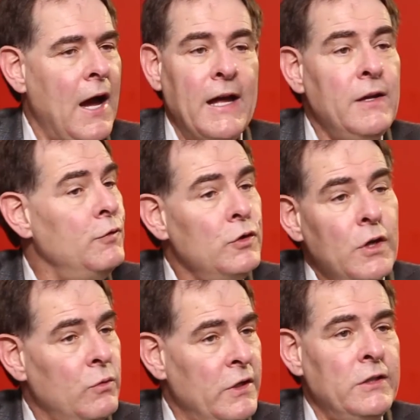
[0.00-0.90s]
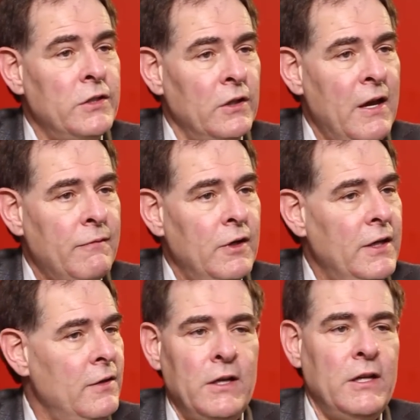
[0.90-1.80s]
If you don't need
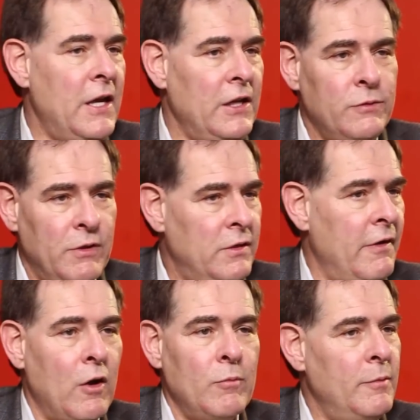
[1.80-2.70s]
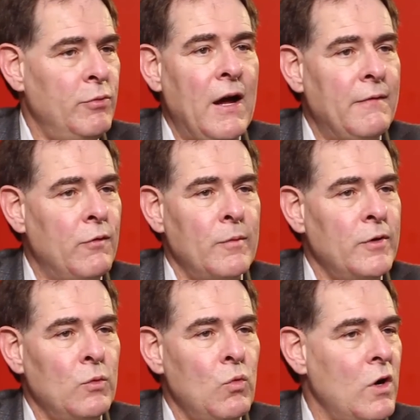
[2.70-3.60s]
telephony, then engagement development platform
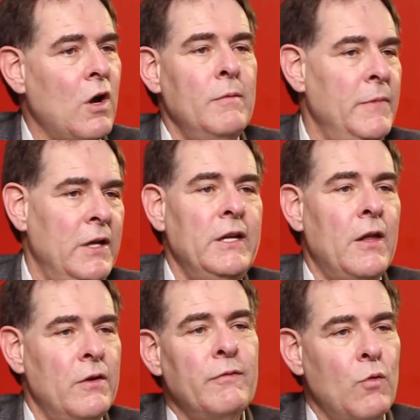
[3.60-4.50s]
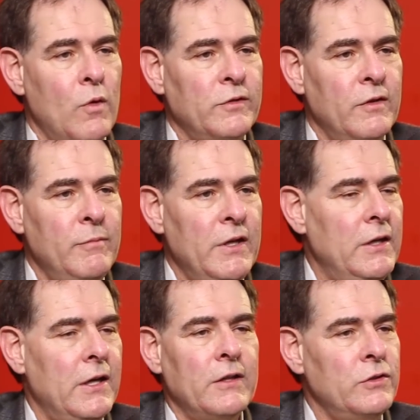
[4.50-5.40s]
can work on many other forms of
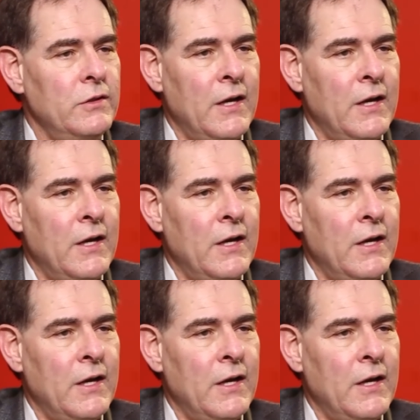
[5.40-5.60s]
media,